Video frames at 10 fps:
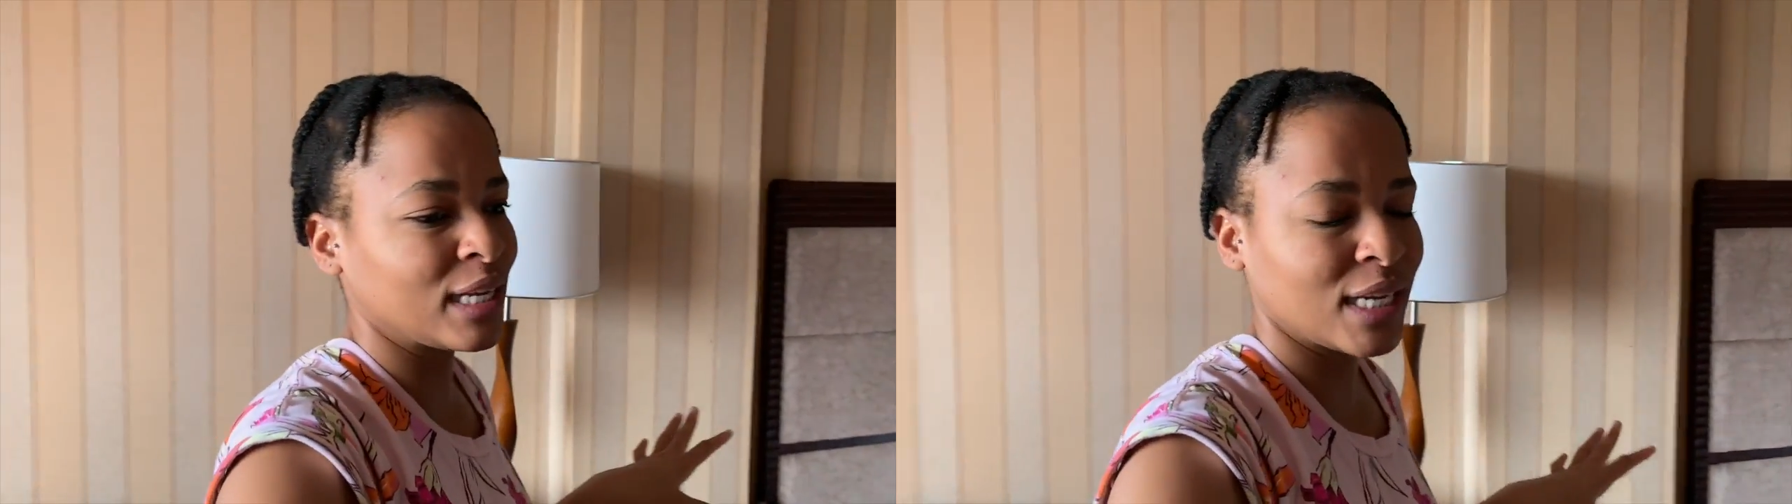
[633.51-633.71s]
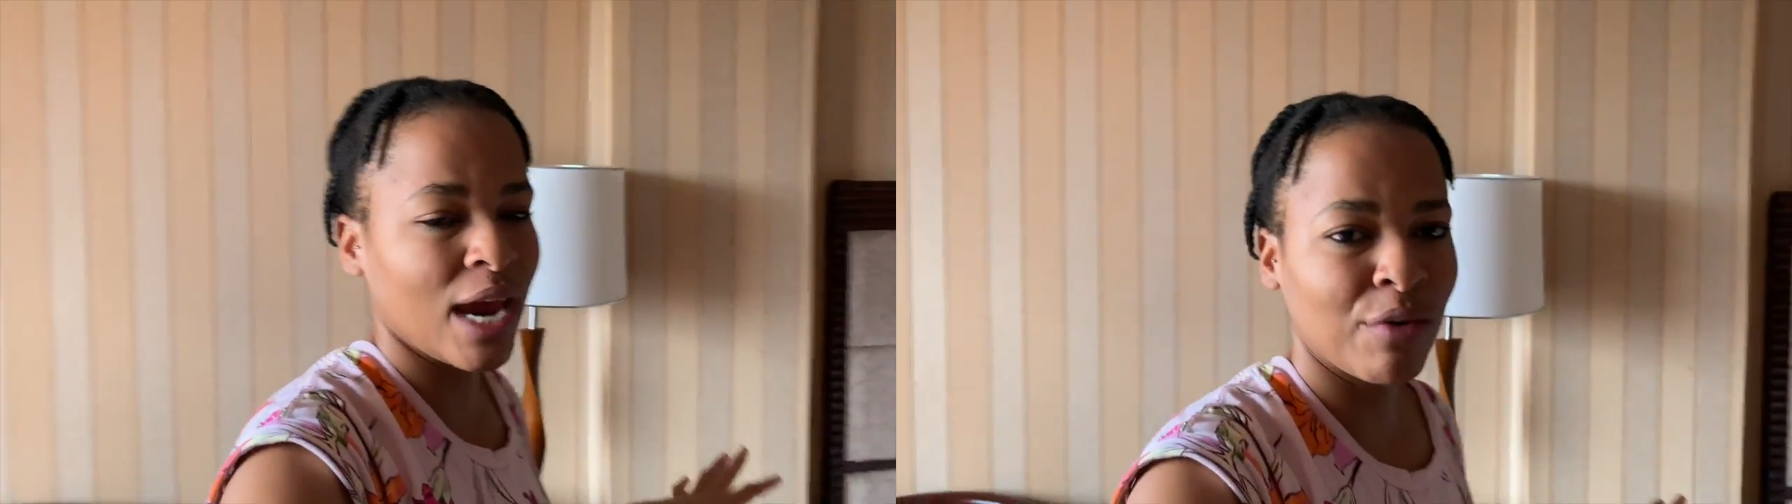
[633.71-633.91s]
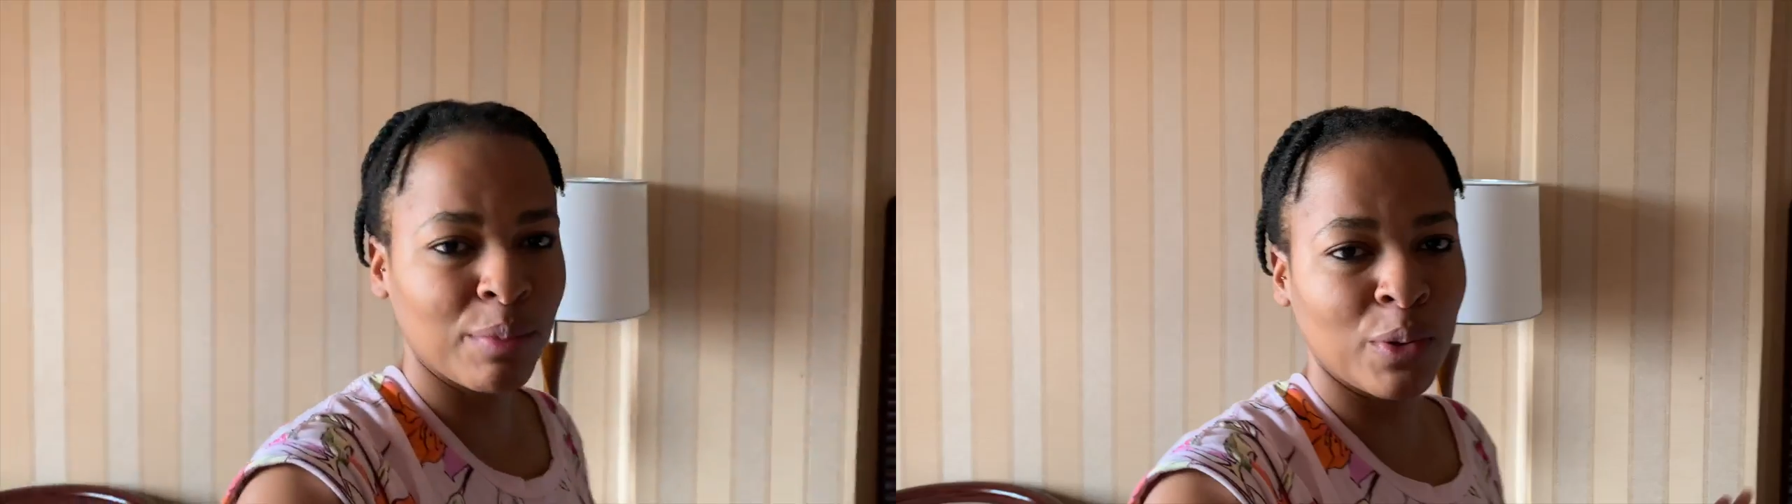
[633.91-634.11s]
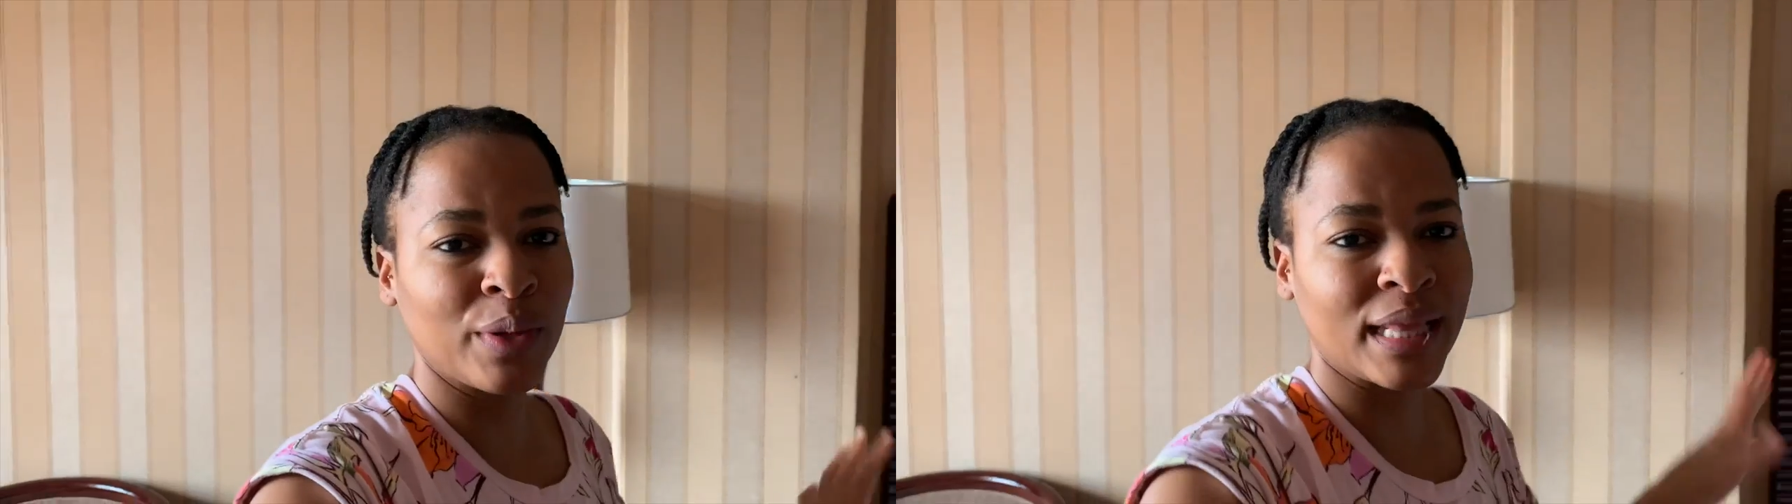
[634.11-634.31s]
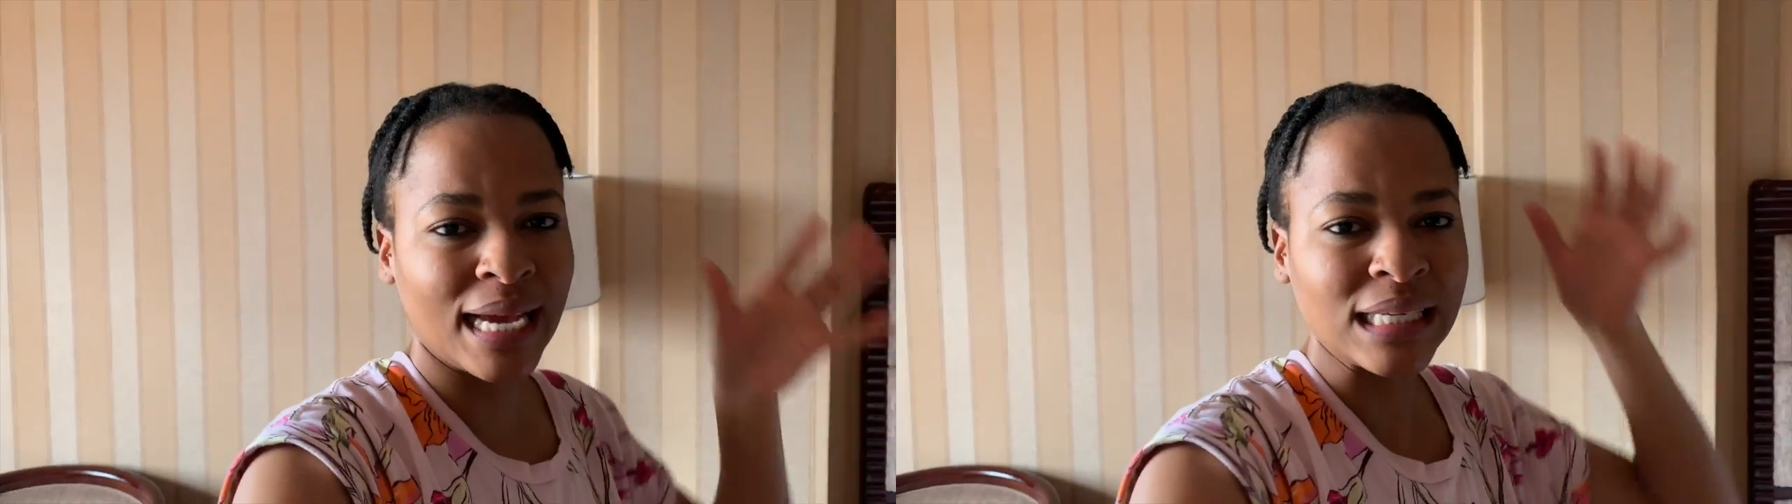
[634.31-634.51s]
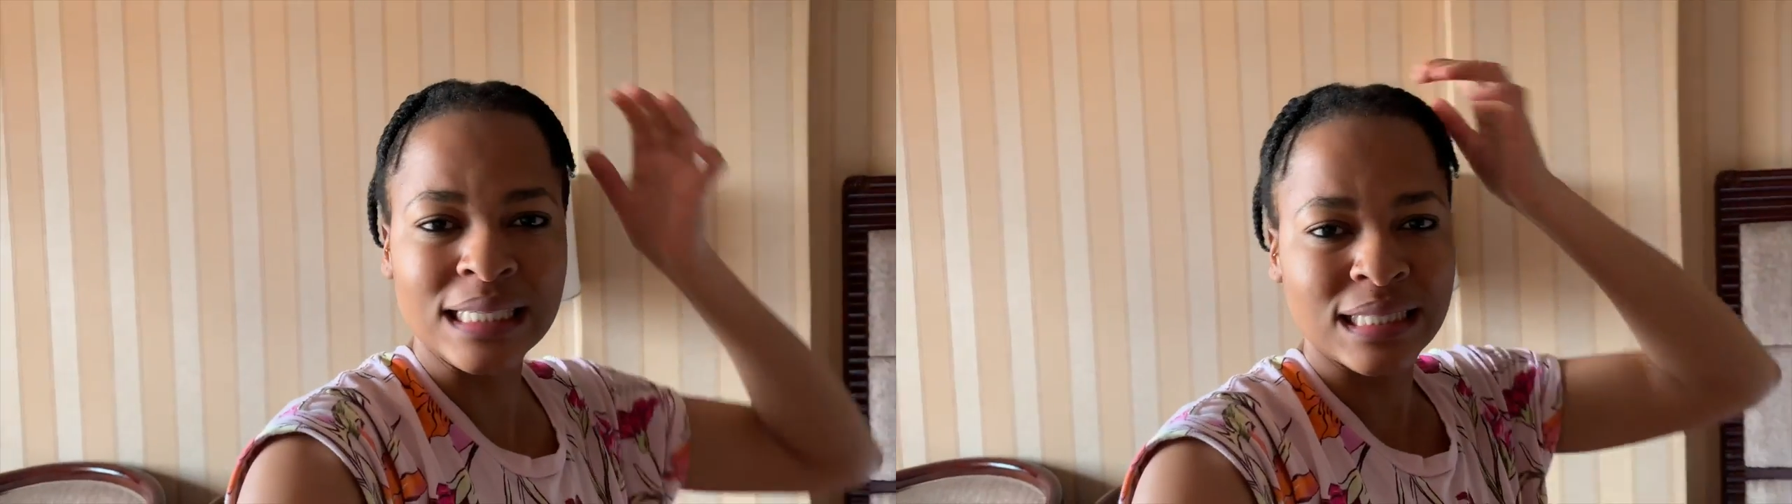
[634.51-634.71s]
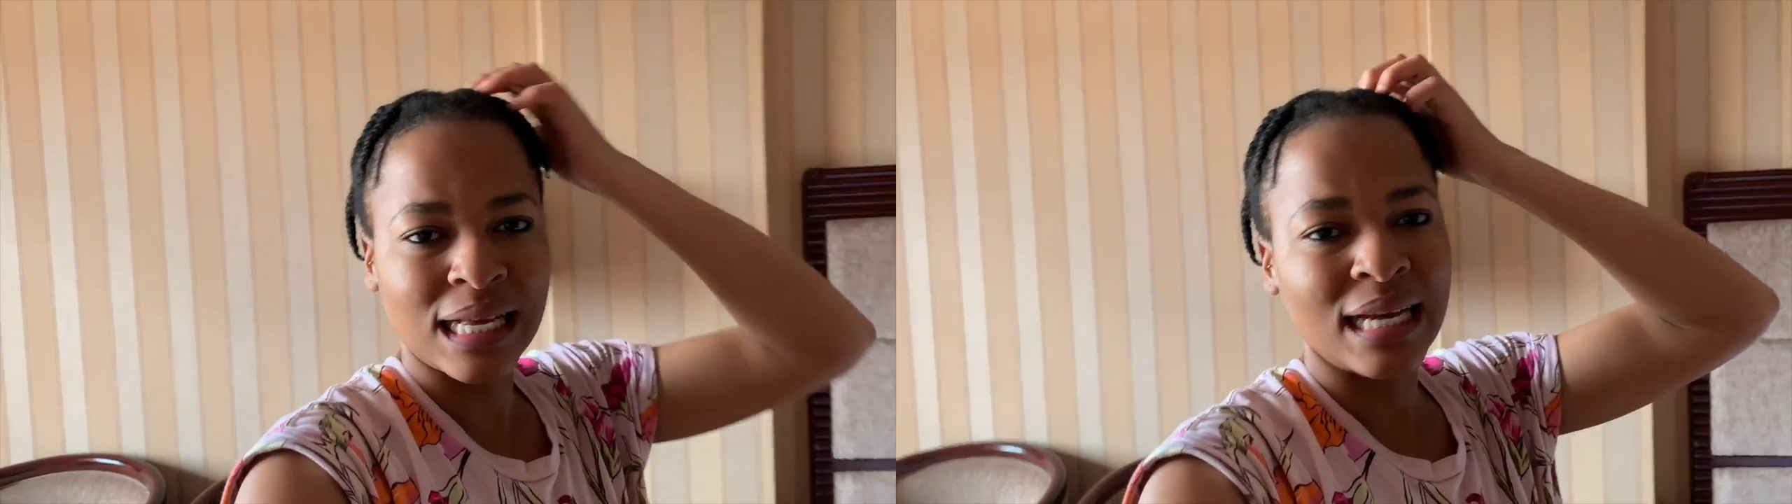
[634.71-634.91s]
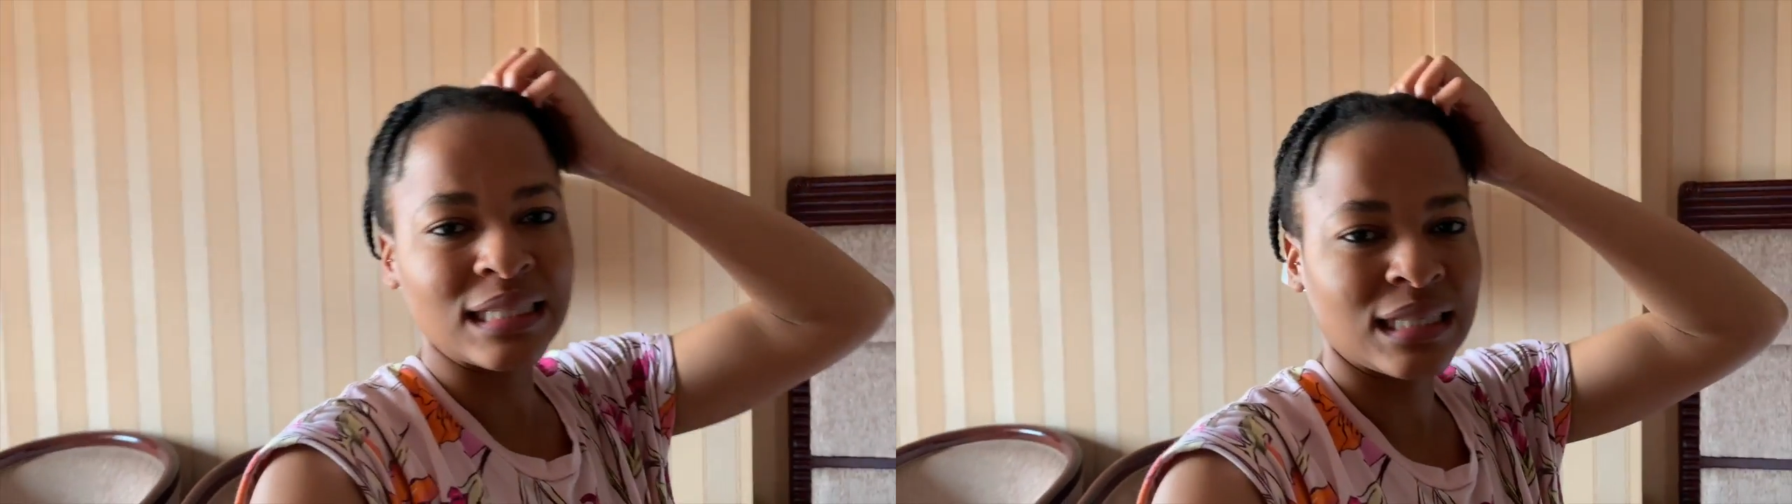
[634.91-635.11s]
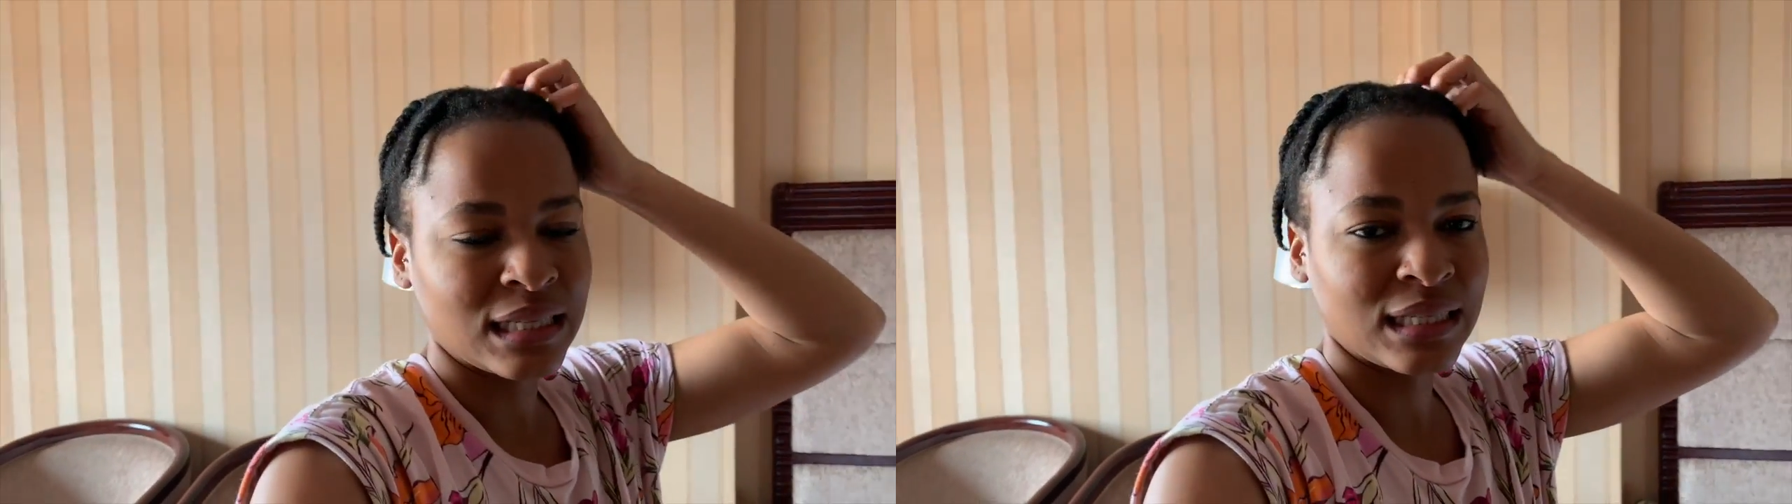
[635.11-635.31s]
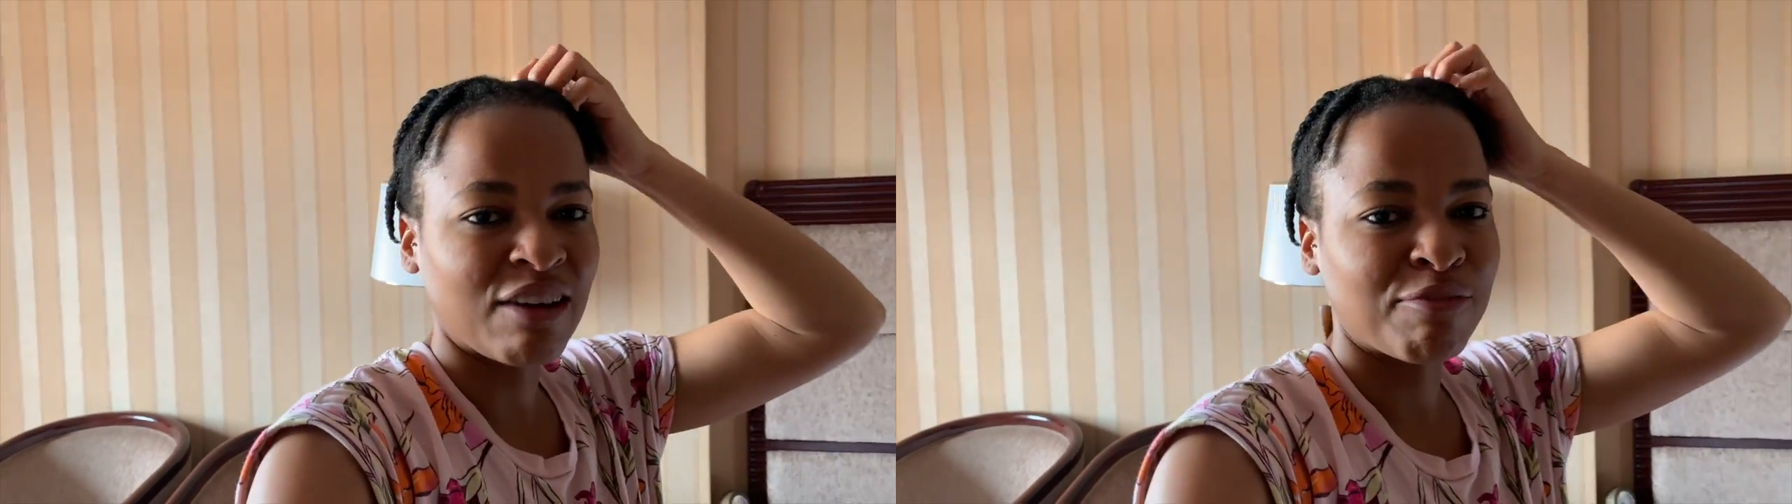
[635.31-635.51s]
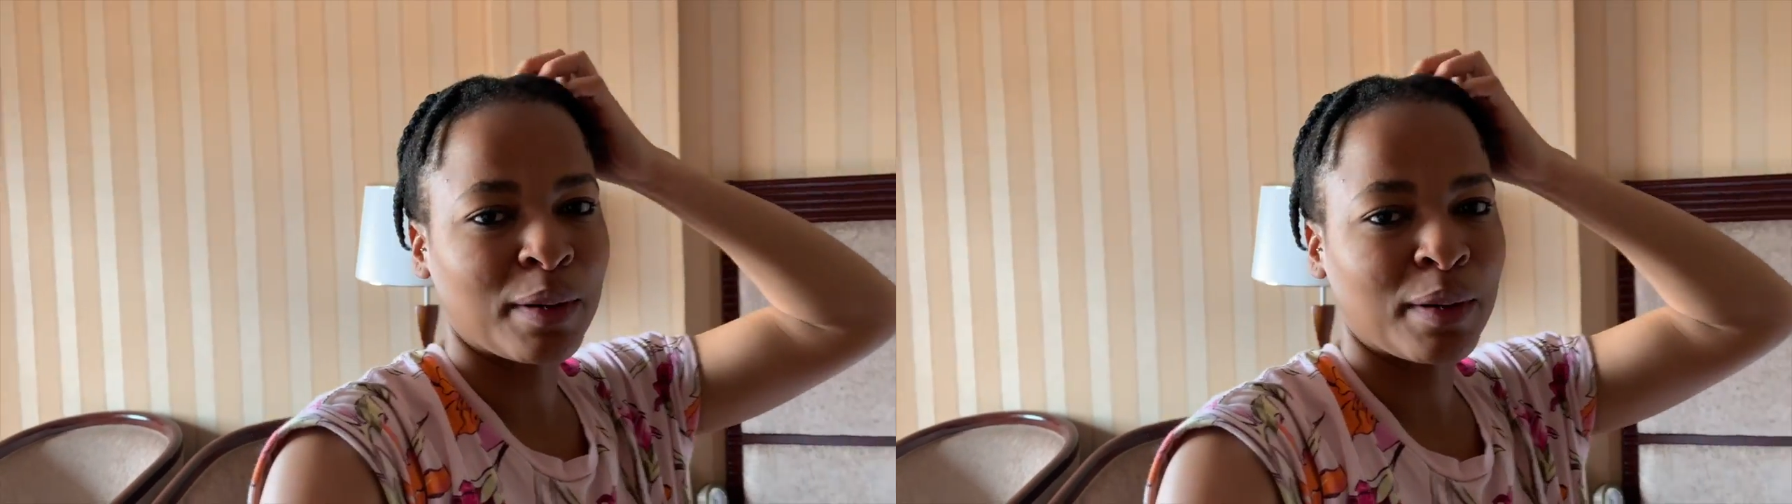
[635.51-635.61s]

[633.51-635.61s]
terrible with like designs and stuff,